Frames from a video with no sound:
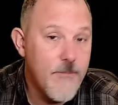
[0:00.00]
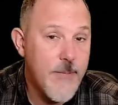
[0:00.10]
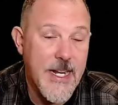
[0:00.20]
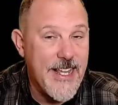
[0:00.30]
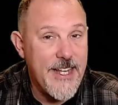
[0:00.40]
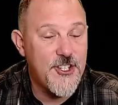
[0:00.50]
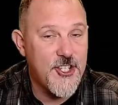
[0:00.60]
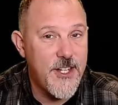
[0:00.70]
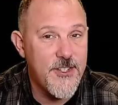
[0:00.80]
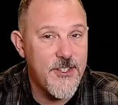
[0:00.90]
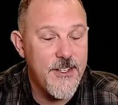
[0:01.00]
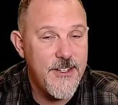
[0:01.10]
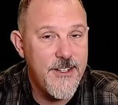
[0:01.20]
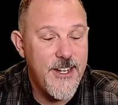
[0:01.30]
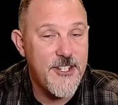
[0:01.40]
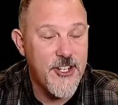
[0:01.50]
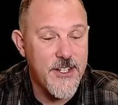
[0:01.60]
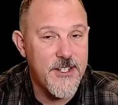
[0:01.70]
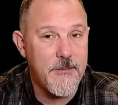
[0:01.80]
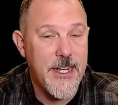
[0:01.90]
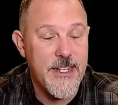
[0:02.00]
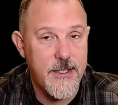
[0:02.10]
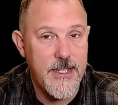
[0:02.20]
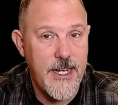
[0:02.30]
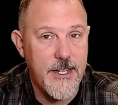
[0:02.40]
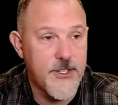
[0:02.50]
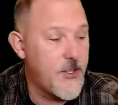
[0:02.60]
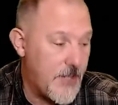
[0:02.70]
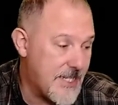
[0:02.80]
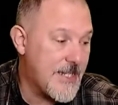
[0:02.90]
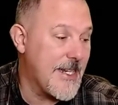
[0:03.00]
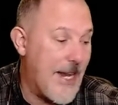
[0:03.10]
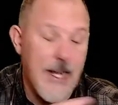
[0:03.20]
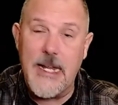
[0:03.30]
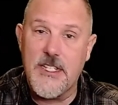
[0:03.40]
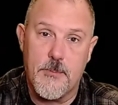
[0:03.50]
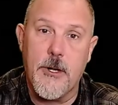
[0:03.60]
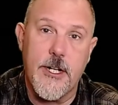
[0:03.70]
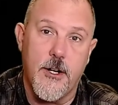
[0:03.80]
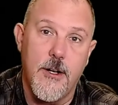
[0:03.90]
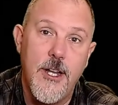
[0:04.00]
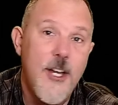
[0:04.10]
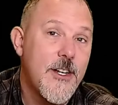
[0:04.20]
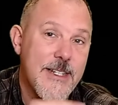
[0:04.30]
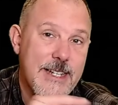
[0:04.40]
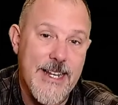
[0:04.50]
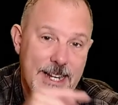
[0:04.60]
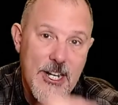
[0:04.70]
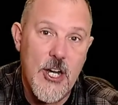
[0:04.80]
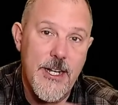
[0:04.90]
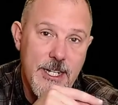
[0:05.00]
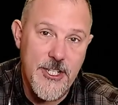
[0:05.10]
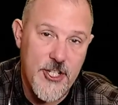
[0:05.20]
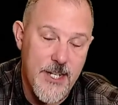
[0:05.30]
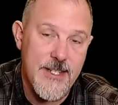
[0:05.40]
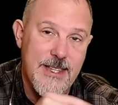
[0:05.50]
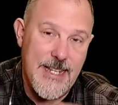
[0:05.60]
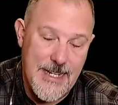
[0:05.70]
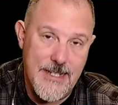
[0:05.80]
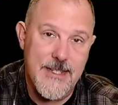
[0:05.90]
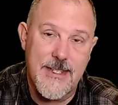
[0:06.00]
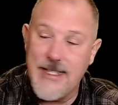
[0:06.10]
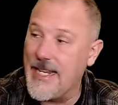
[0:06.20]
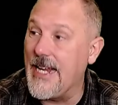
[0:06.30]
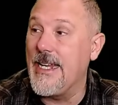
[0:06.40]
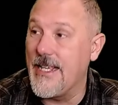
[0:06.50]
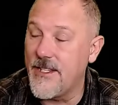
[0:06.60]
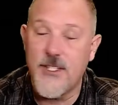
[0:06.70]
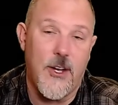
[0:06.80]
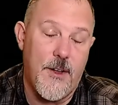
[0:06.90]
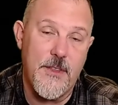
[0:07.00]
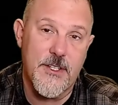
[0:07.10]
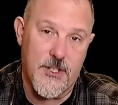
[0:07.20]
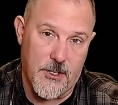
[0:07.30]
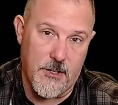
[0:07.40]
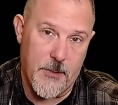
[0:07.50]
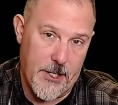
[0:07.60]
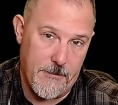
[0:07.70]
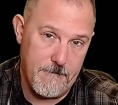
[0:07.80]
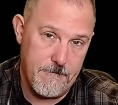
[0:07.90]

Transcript: But I can't just adjust my instantaneous. So this is an L S breaker because I cannot adjust the instantaneous on this circuit breaker.